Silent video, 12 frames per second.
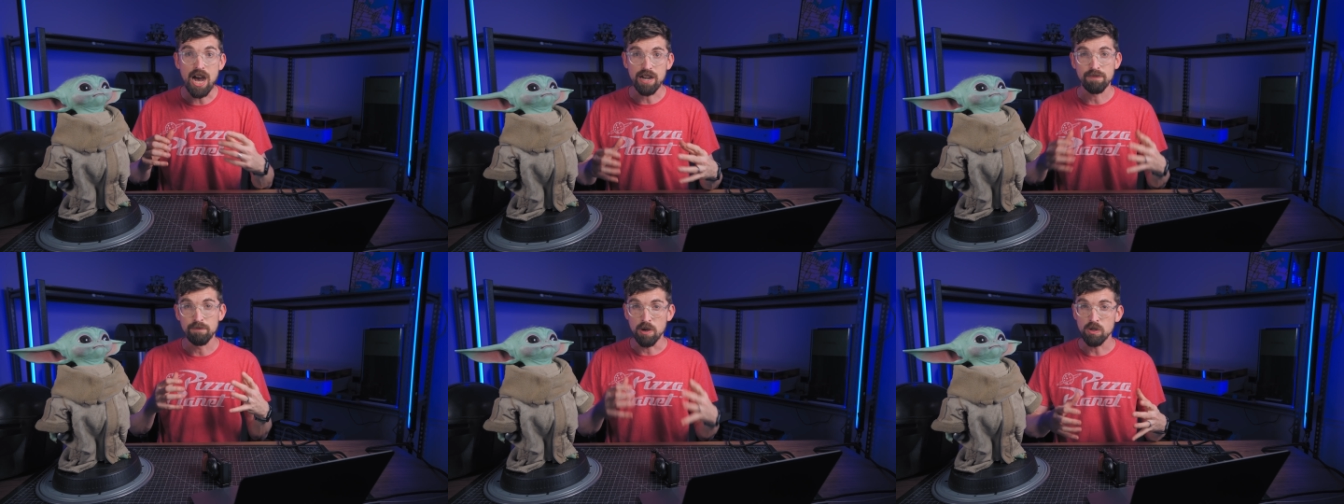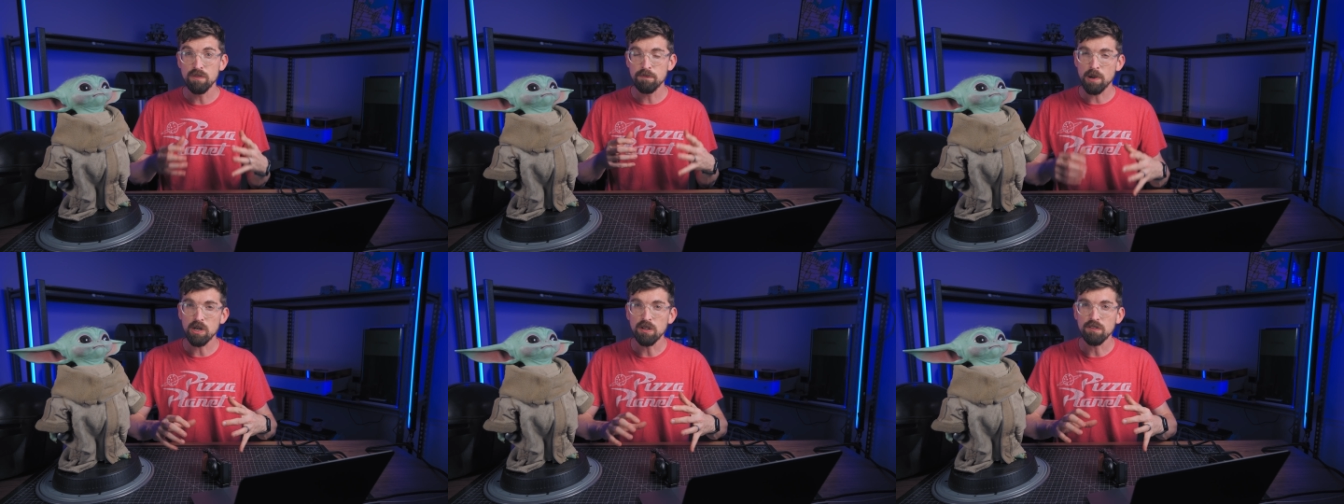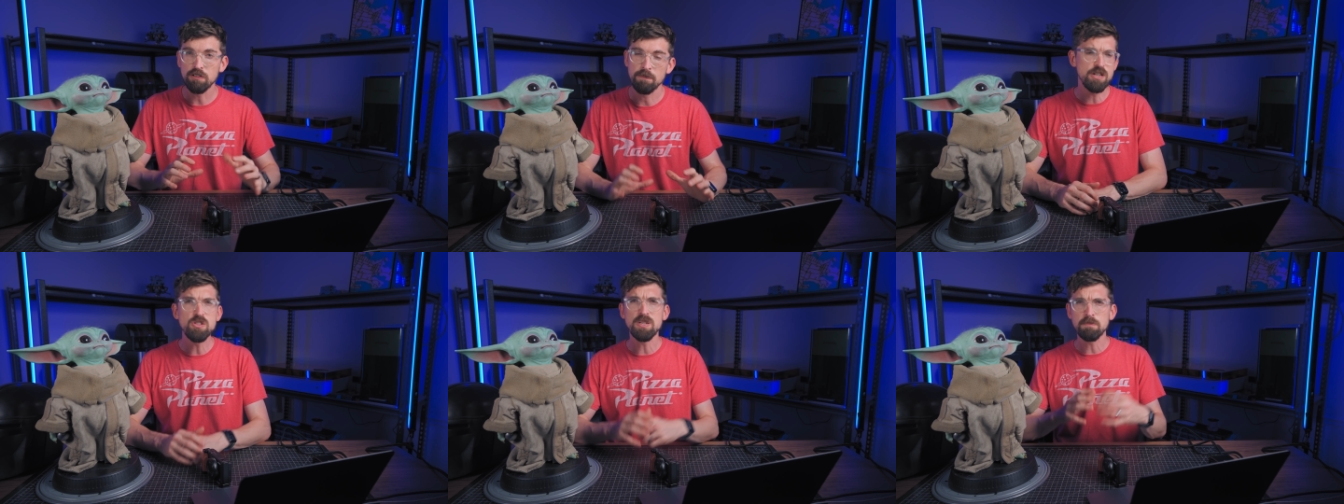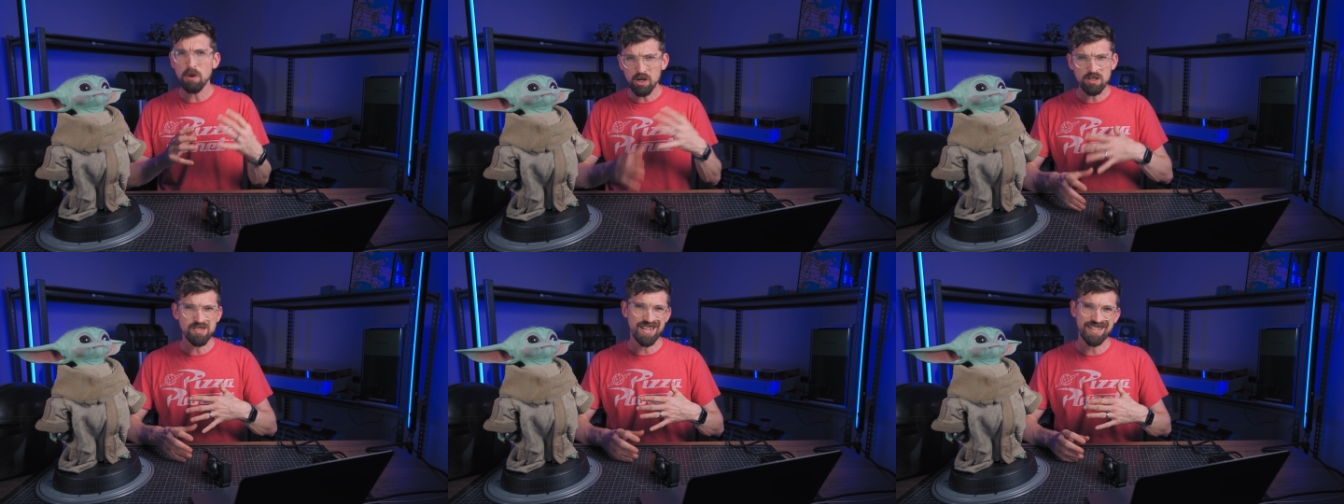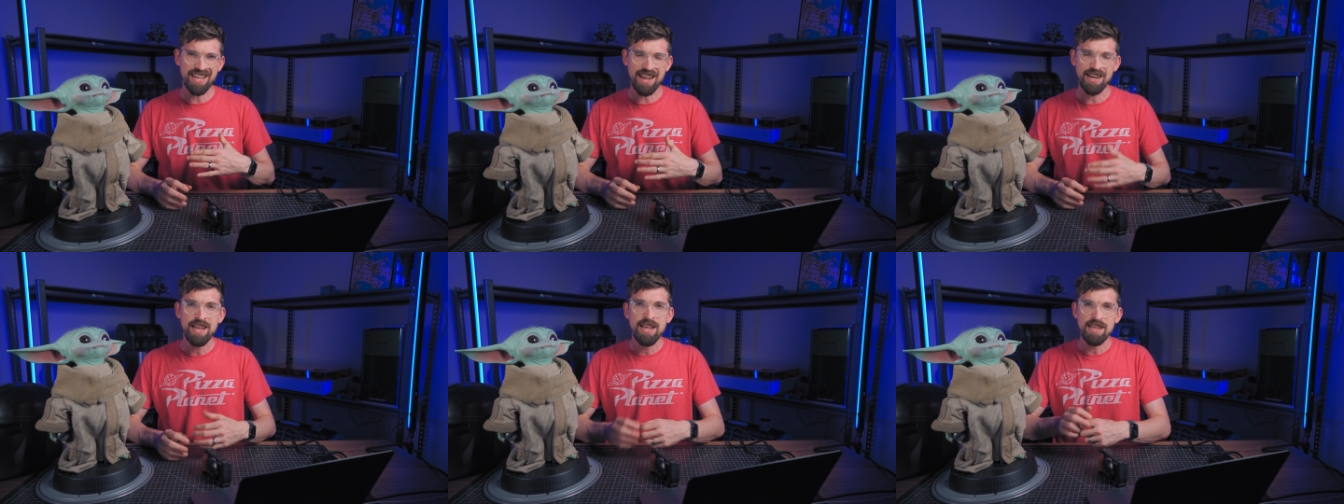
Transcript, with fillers: automotive parts. And using markers like that